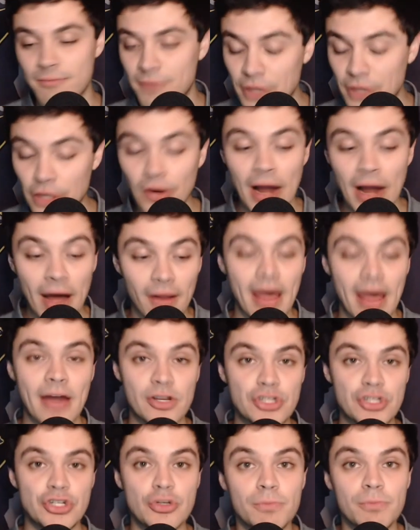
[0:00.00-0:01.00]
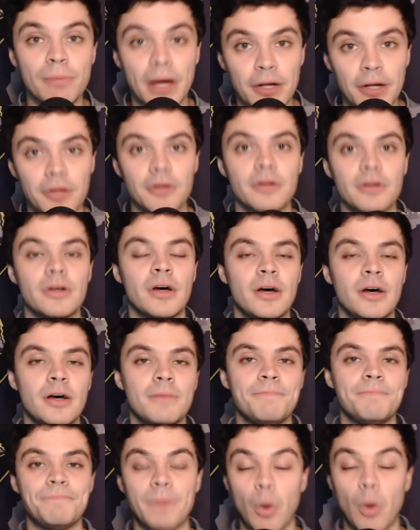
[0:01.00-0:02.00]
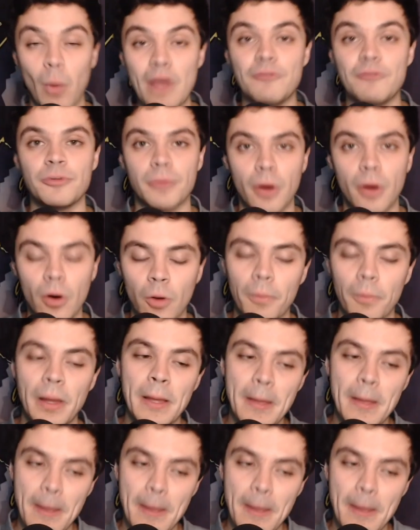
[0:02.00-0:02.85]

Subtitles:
figure out how to shoot better away from home,